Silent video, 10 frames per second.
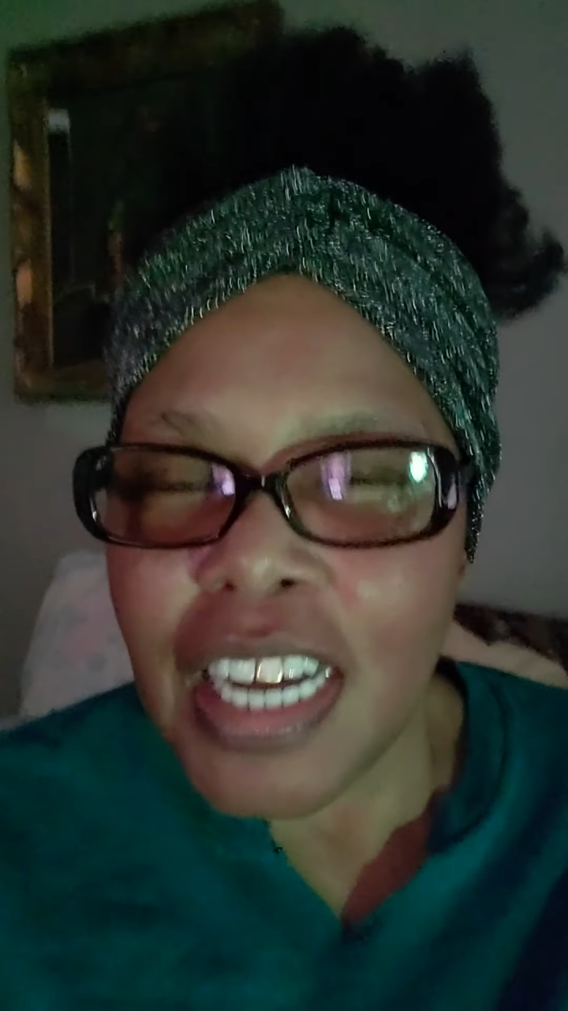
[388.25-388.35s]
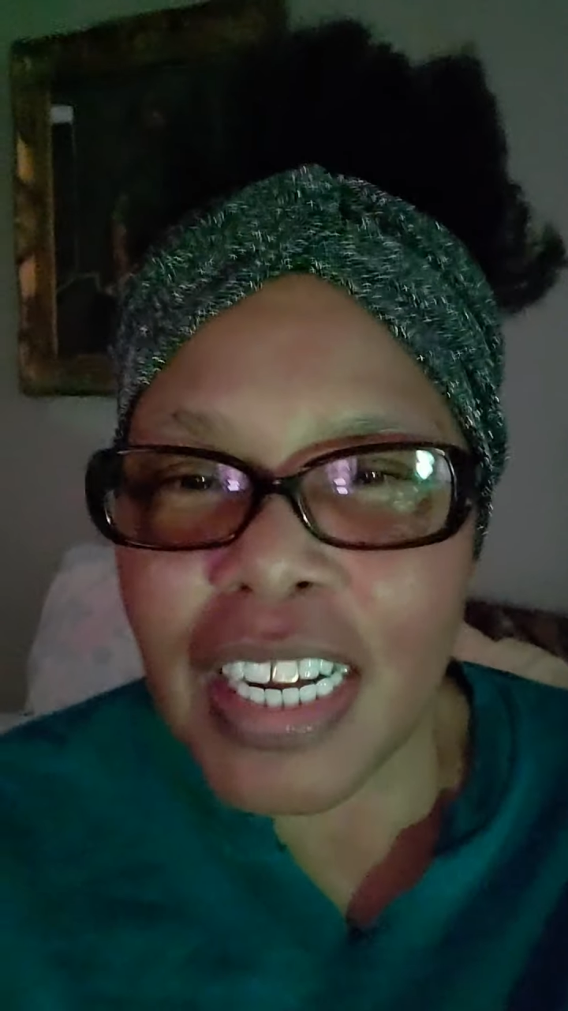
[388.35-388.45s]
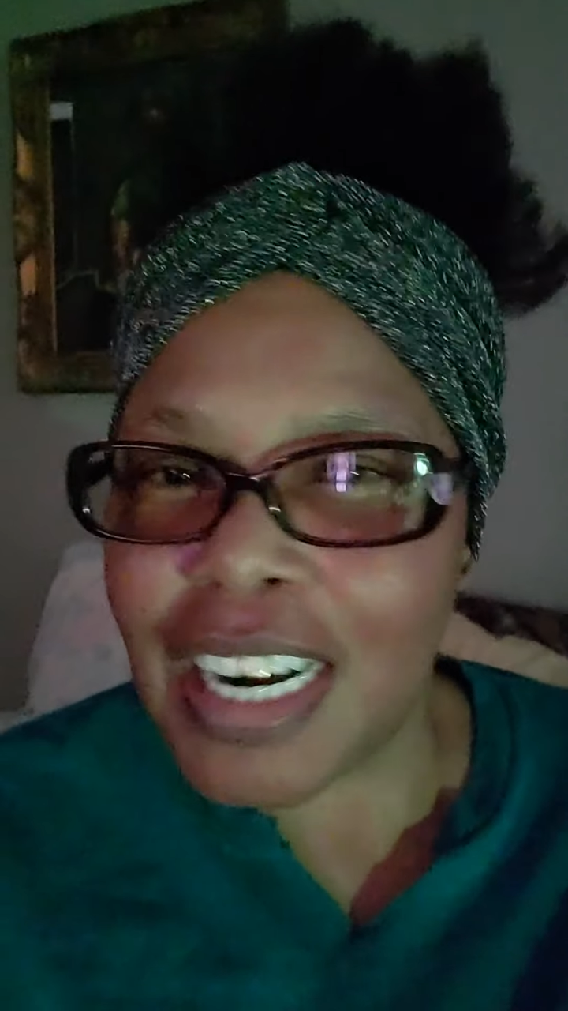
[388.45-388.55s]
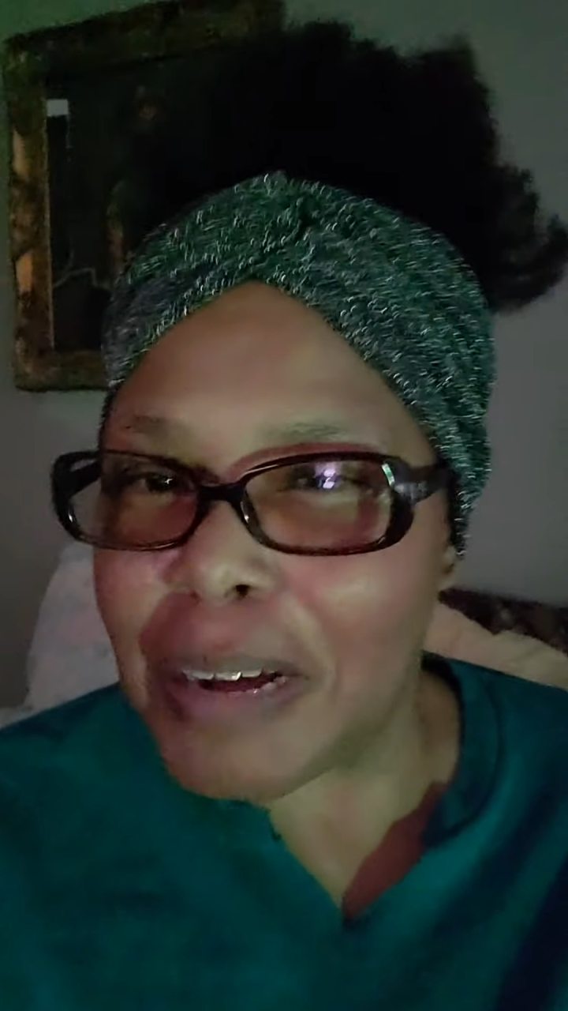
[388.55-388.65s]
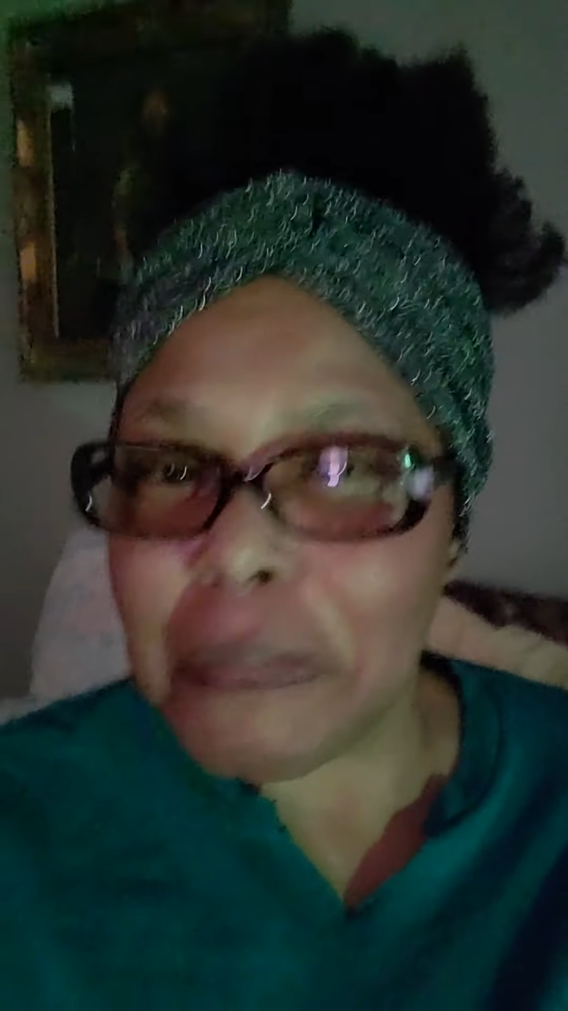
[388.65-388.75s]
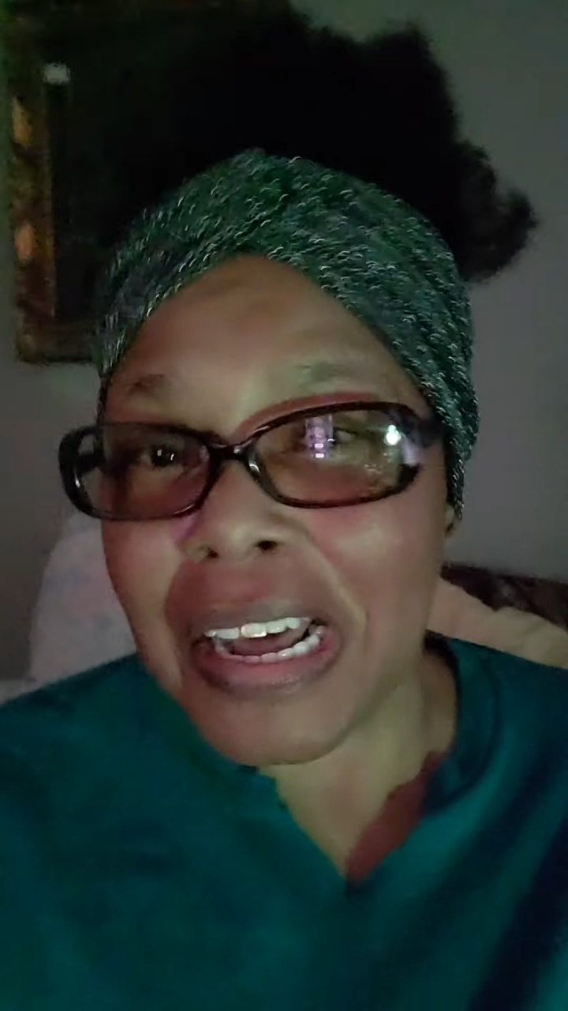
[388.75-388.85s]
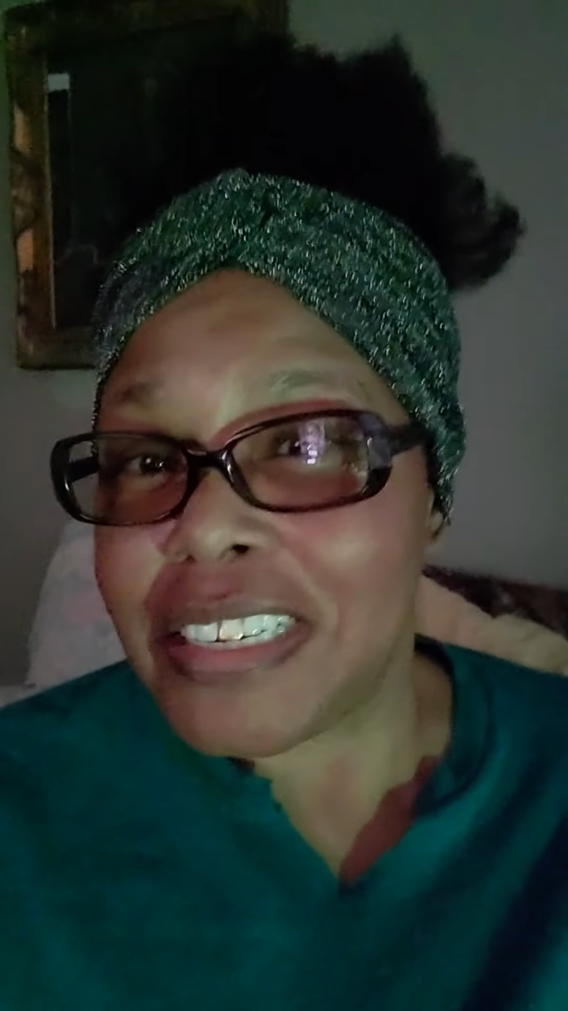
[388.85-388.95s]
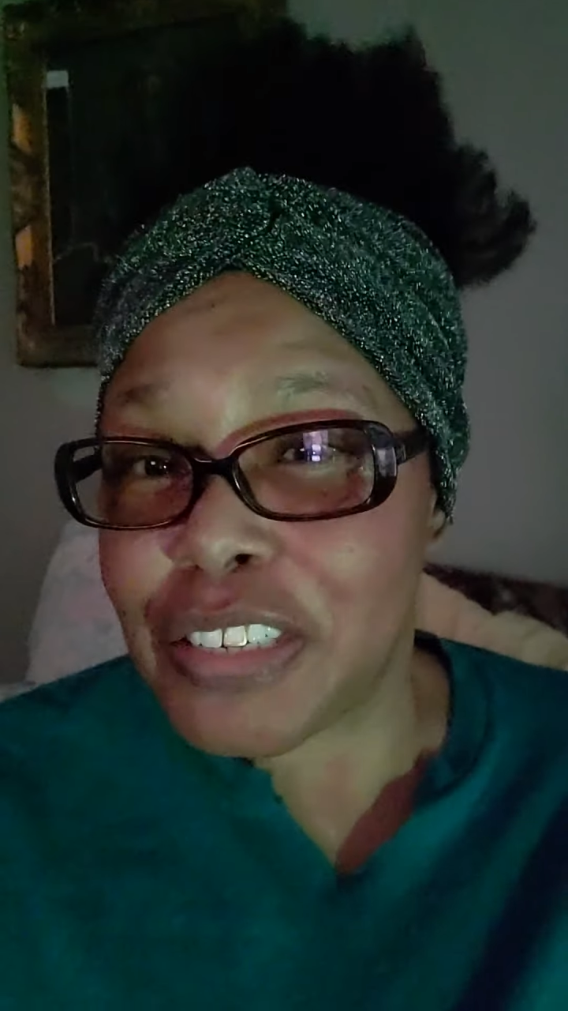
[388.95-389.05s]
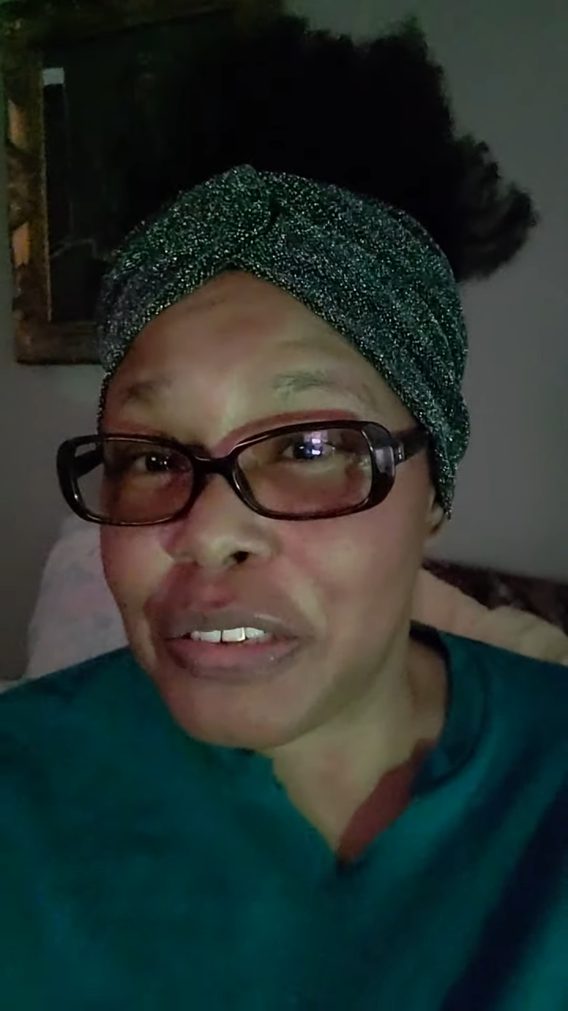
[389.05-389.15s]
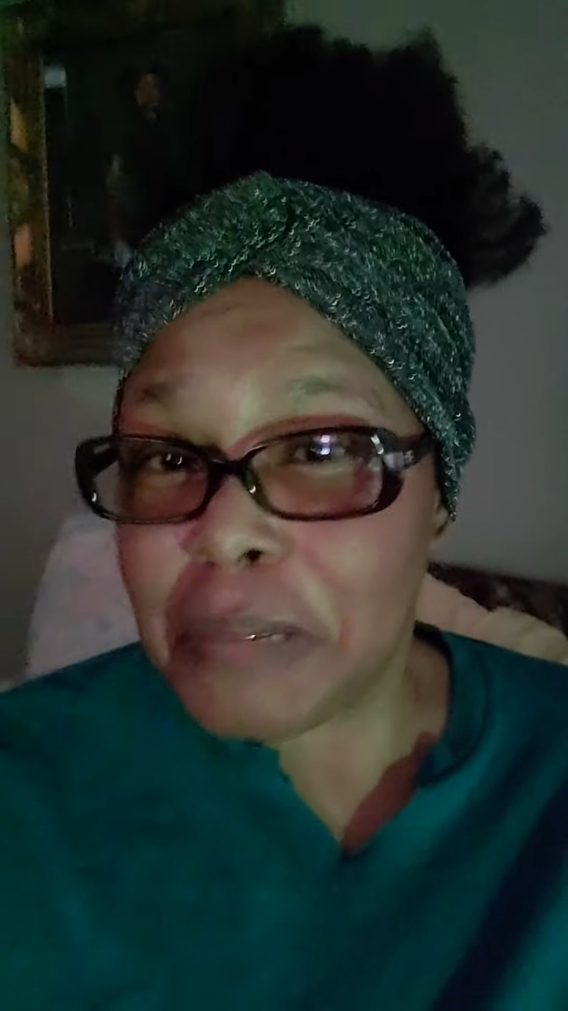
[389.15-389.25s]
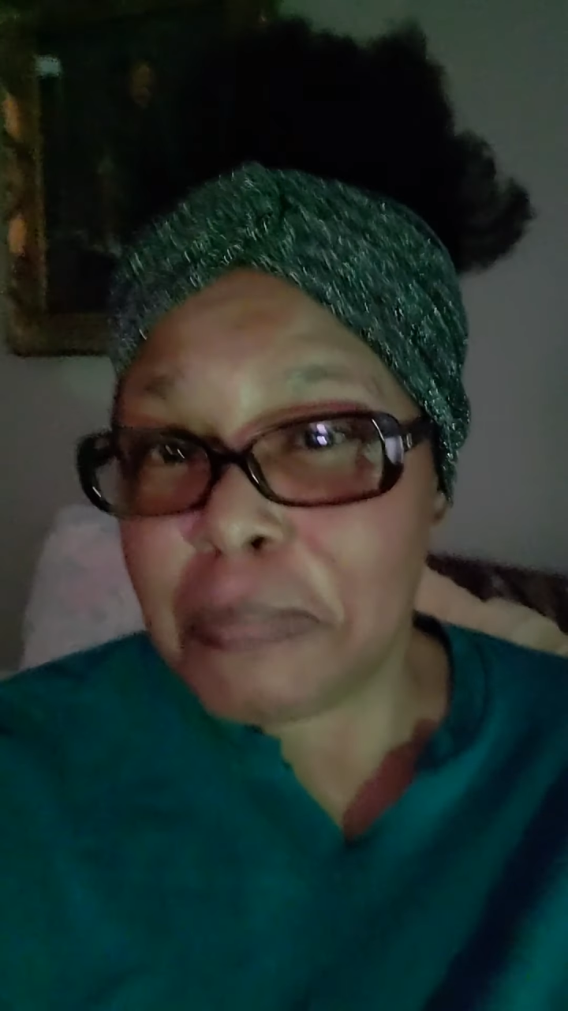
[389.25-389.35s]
And I'm like, dude,